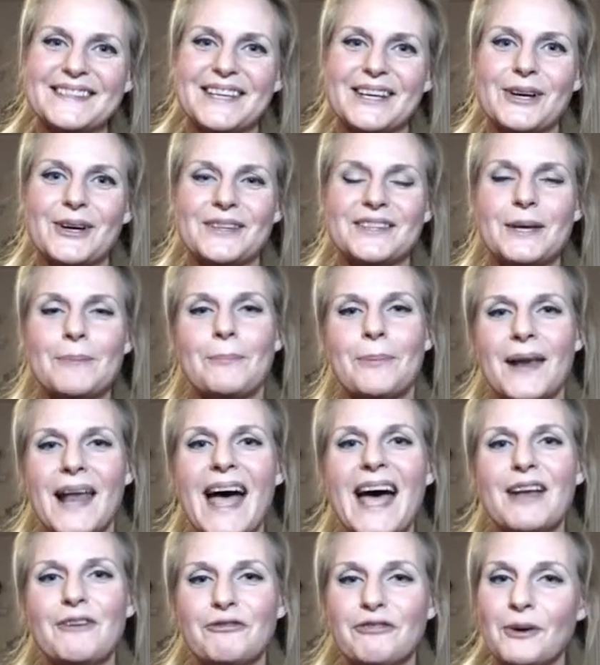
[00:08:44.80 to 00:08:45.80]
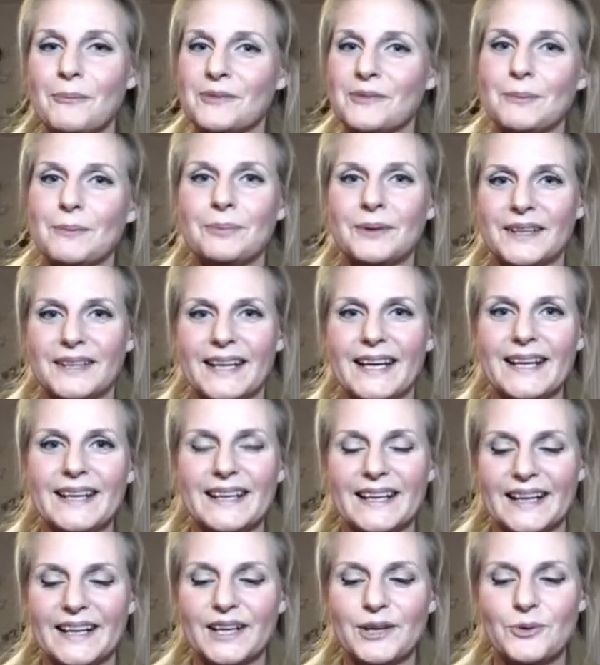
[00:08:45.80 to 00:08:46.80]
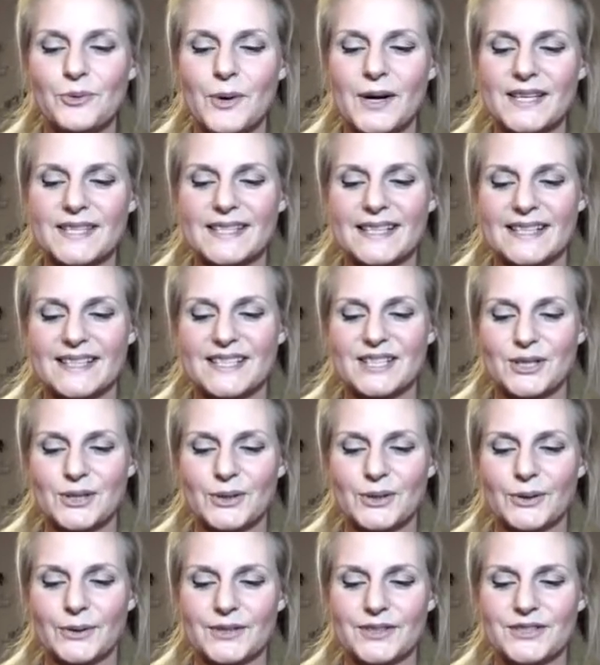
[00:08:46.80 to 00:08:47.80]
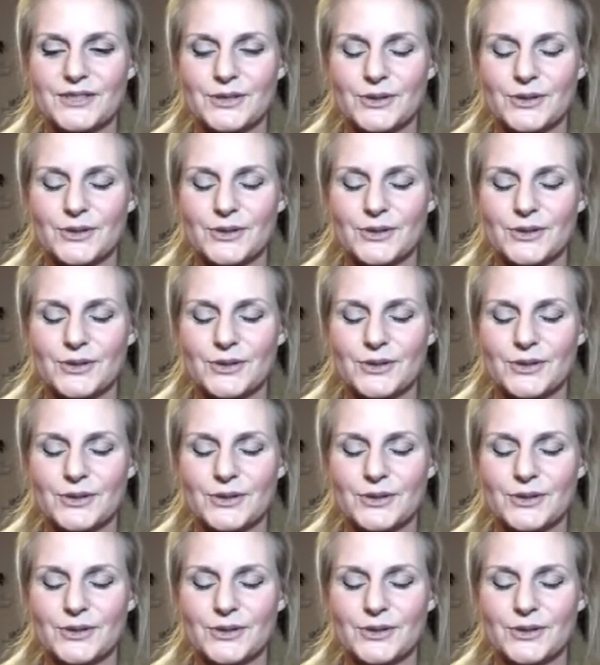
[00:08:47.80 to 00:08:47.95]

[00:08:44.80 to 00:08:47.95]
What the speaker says: So the plan from the beginning wasn't to